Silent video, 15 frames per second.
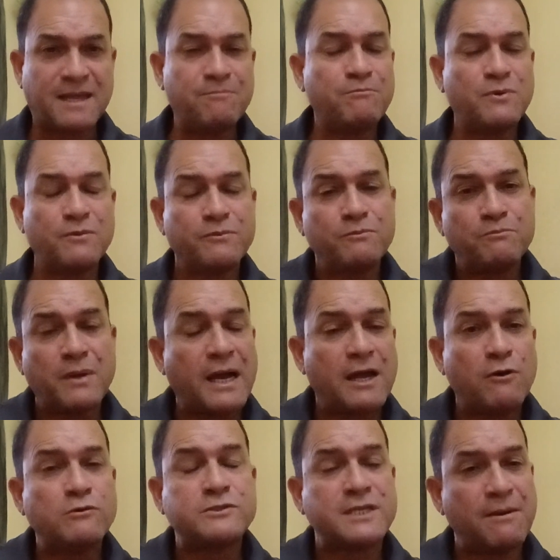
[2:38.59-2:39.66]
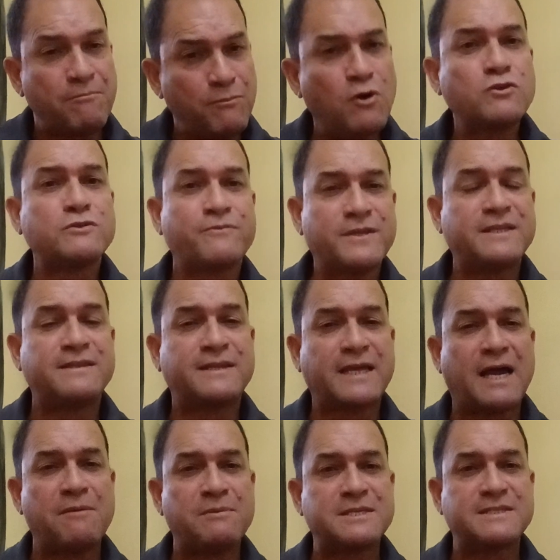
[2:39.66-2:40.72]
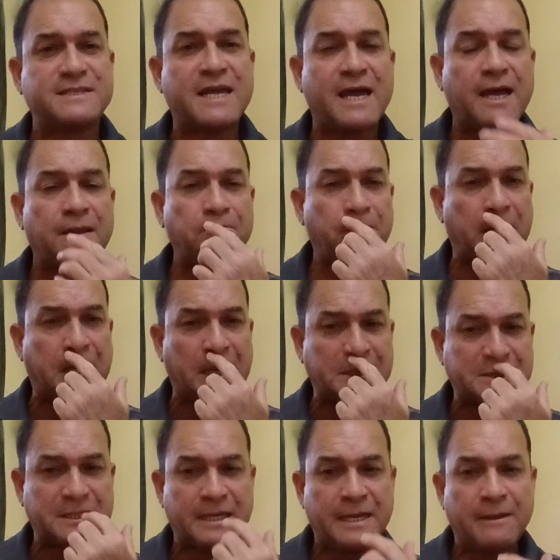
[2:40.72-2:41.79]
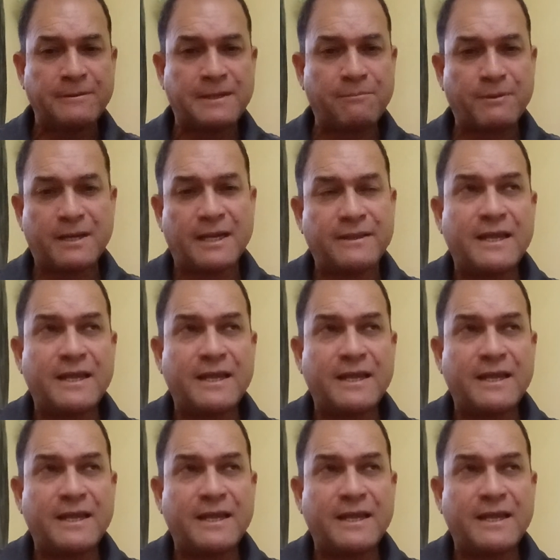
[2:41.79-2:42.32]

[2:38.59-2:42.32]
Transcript: And I would say most of the time it's not, because typical,